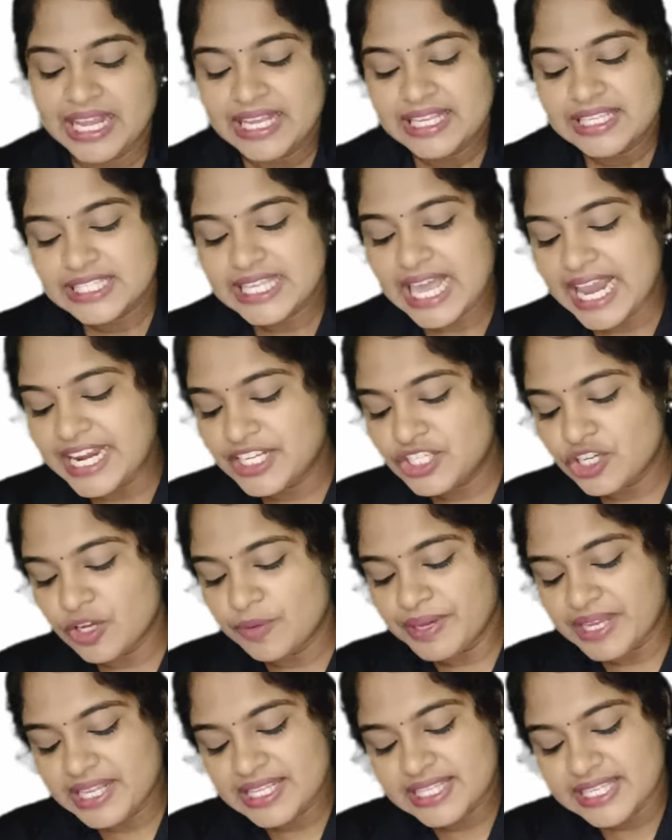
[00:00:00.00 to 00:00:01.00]
Cyto
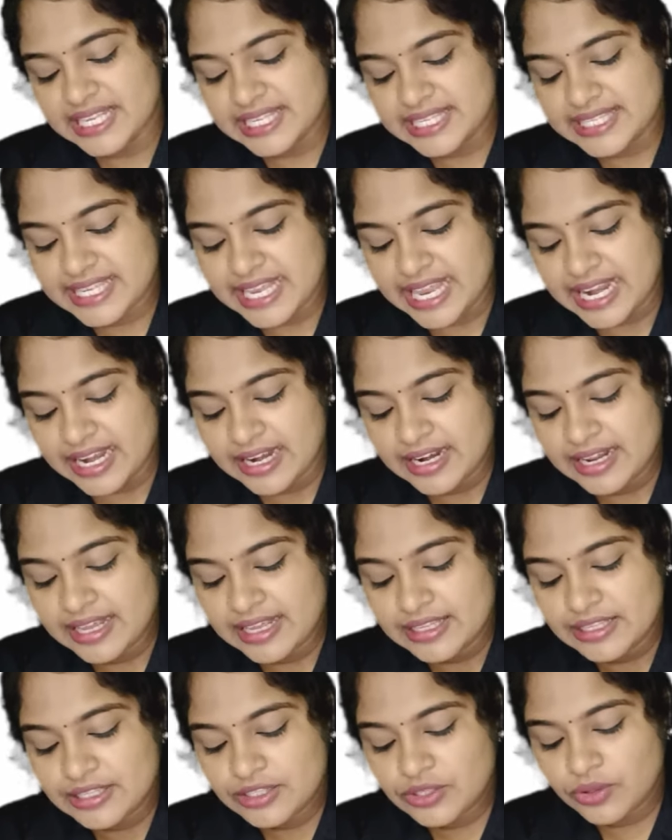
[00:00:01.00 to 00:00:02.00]
means cell.
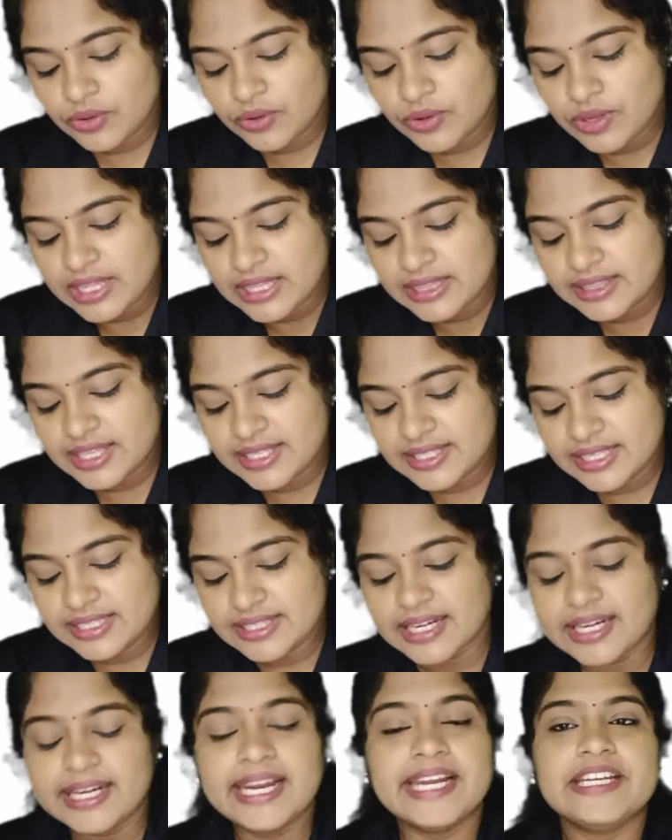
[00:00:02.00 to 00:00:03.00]
So this
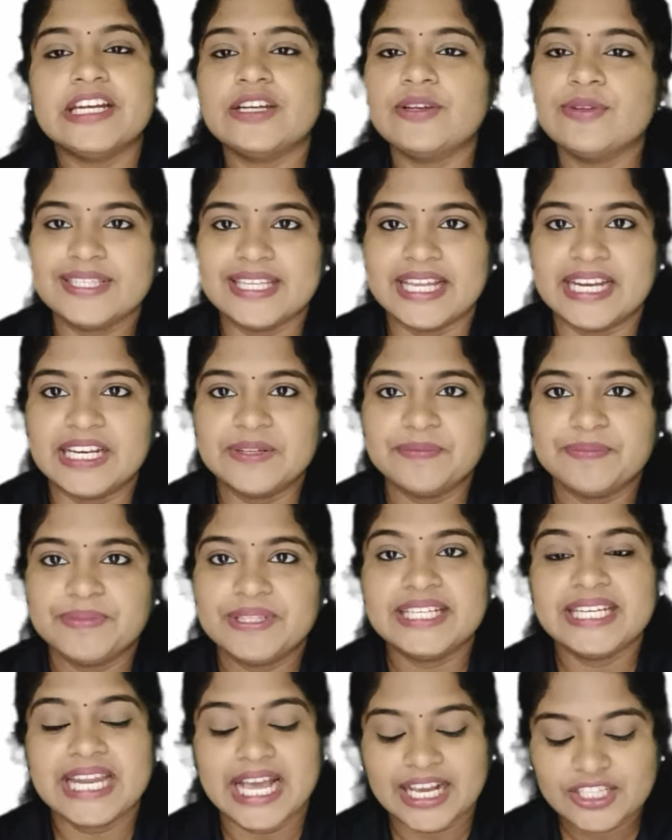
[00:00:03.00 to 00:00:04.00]
is related to cell.
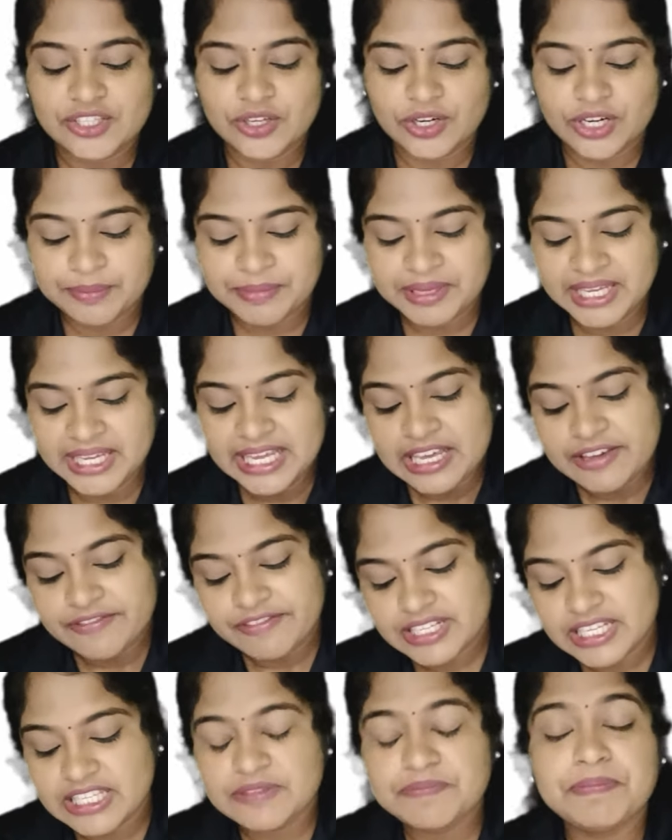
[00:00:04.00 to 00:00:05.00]
The taxonomy
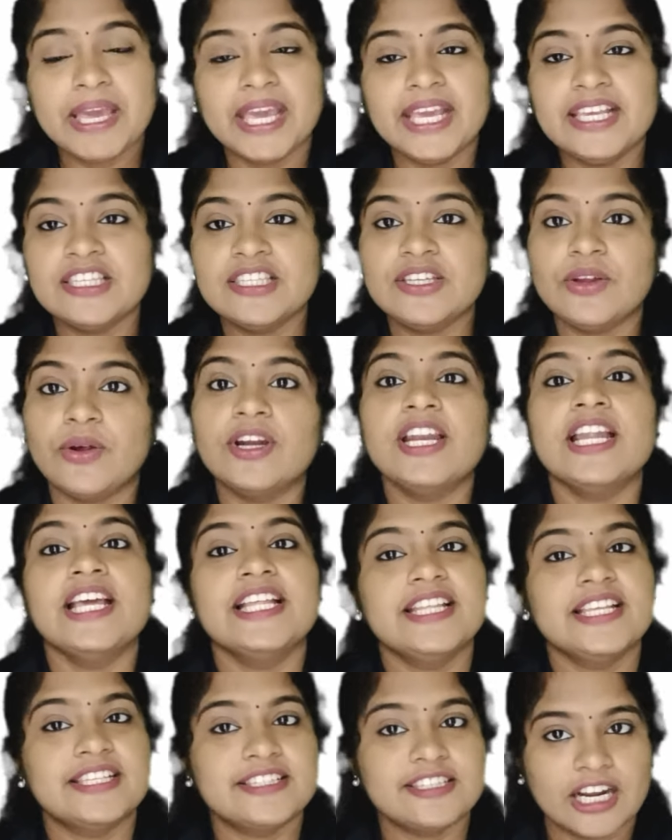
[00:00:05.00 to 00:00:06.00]
which is based on
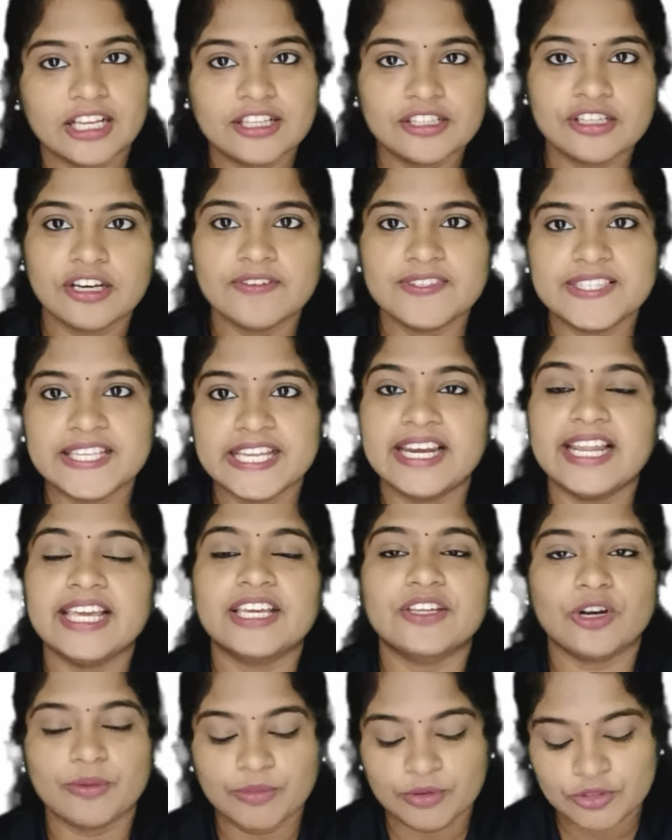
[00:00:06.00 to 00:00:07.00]
the structure of cell
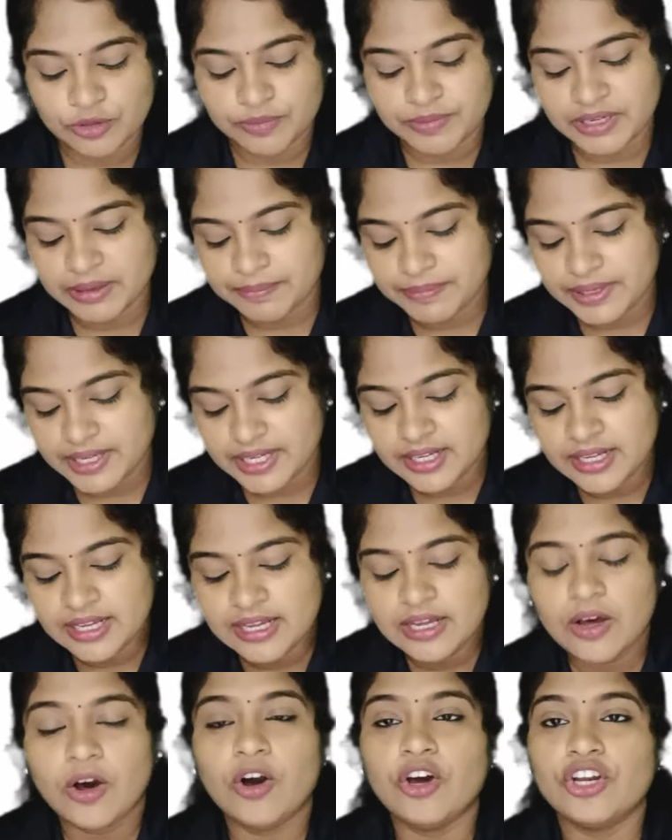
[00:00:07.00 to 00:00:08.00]
like chromosome number
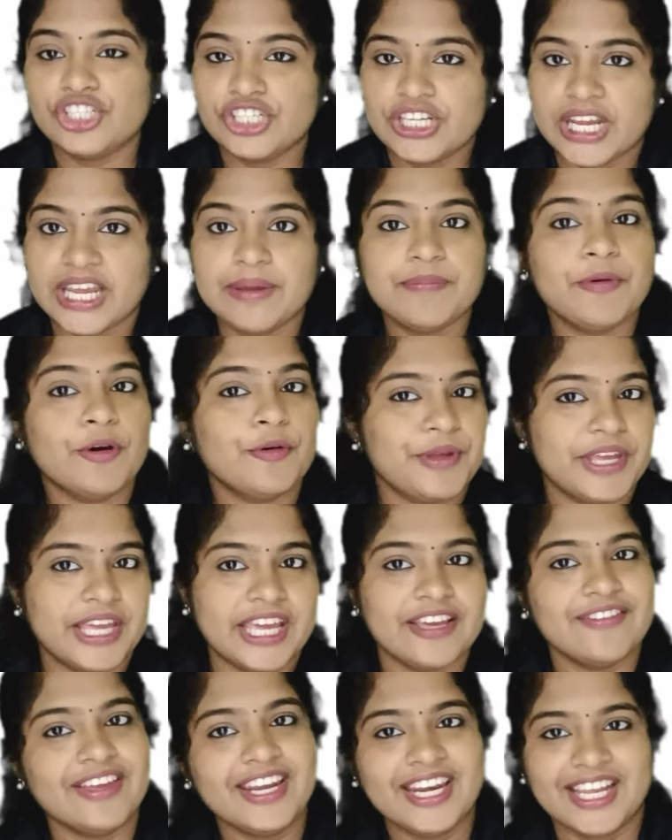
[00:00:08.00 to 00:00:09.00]
or shape or
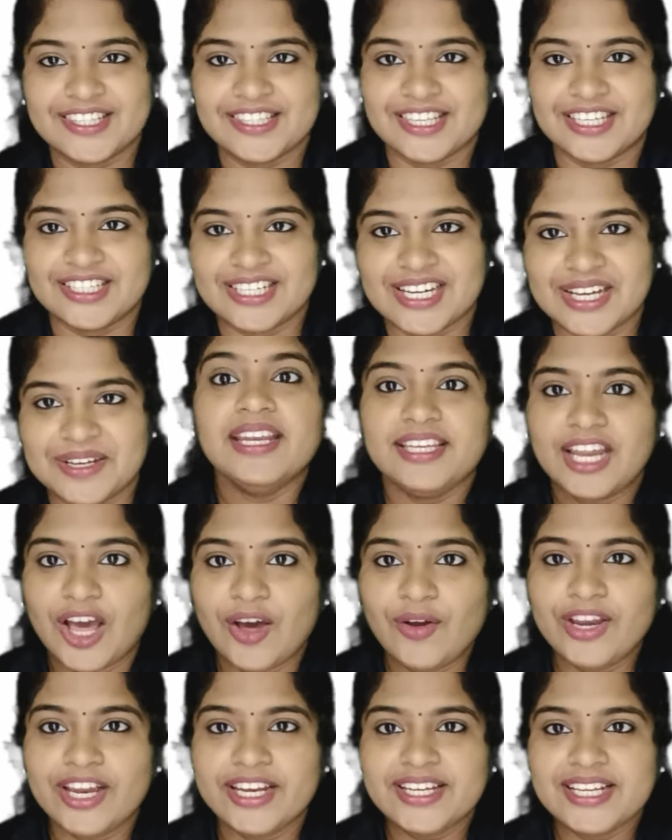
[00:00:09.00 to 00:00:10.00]
behavior, etc. Now
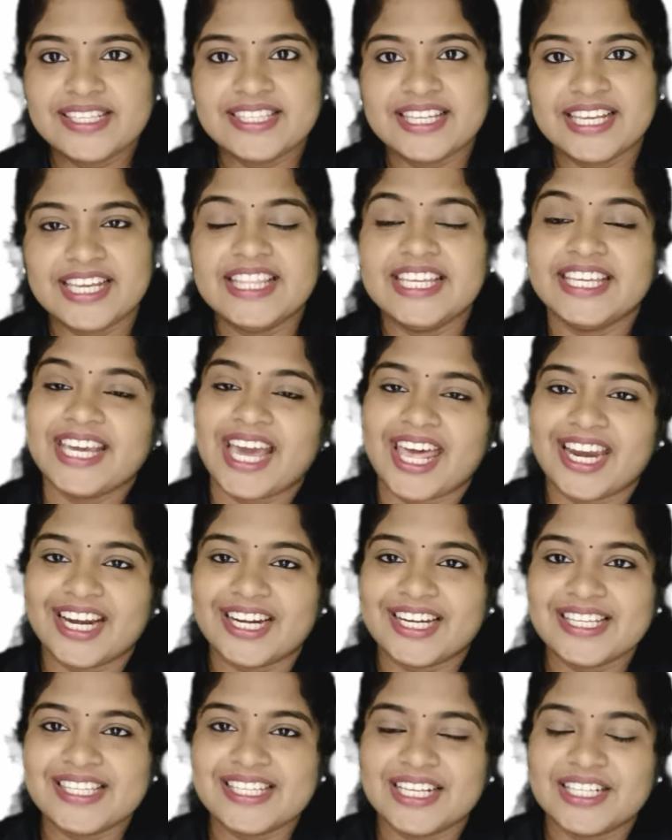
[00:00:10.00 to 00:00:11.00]
let us see the
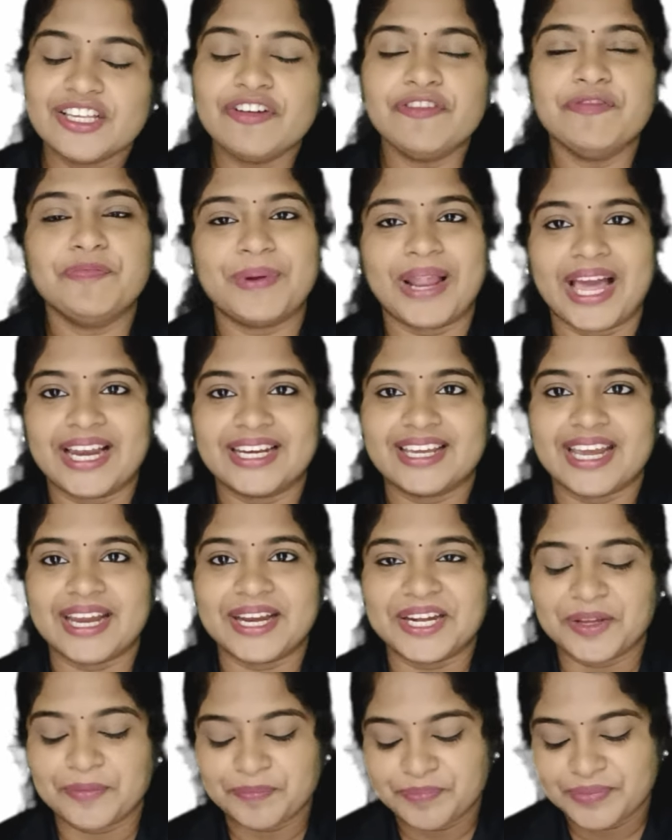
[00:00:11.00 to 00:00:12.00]
characteristics of plant
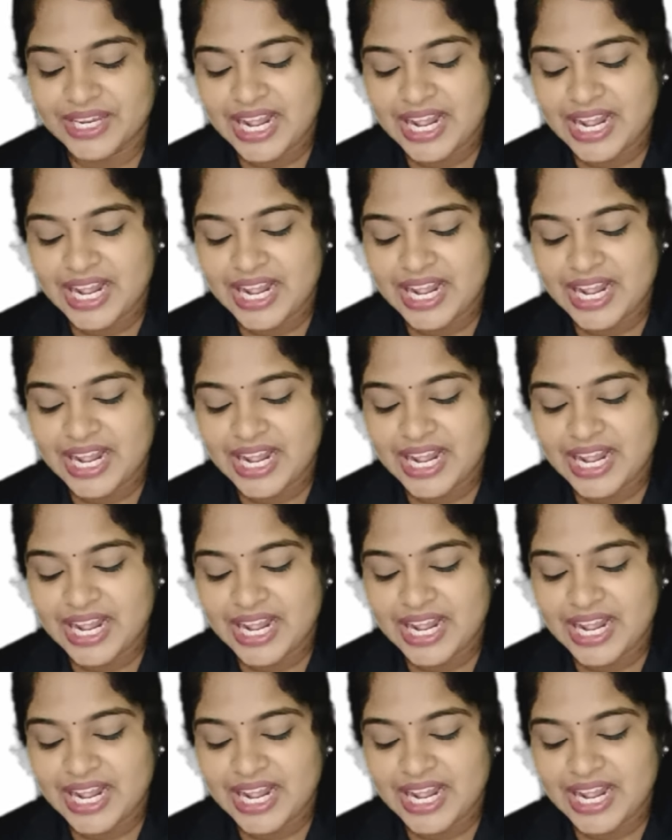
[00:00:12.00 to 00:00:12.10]
kingdom.